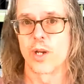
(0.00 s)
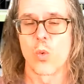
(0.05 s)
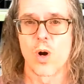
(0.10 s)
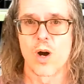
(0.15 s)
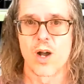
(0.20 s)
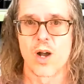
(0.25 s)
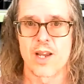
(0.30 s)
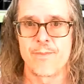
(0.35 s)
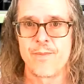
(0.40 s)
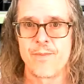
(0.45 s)

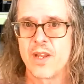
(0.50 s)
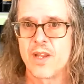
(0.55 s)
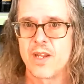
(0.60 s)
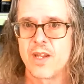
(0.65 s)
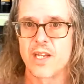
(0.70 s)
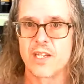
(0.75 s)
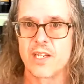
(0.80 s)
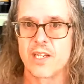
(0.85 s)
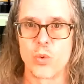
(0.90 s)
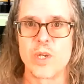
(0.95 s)
wine
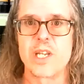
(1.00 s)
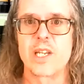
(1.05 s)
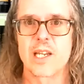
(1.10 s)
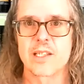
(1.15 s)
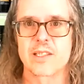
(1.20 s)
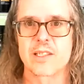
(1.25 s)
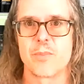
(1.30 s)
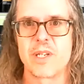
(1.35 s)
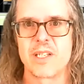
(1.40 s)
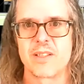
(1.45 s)
is we get
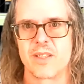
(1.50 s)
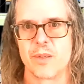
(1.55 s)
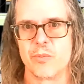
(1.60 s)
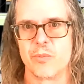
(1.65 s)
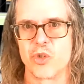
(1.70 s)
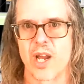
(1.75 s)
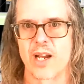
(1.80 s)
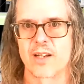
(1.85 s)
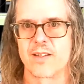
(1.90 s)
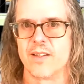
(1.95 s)
to be
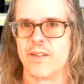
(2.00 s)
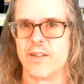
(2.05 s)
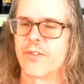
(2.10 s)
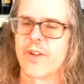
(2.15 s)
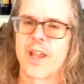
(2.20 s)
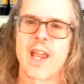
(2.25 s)
subjective.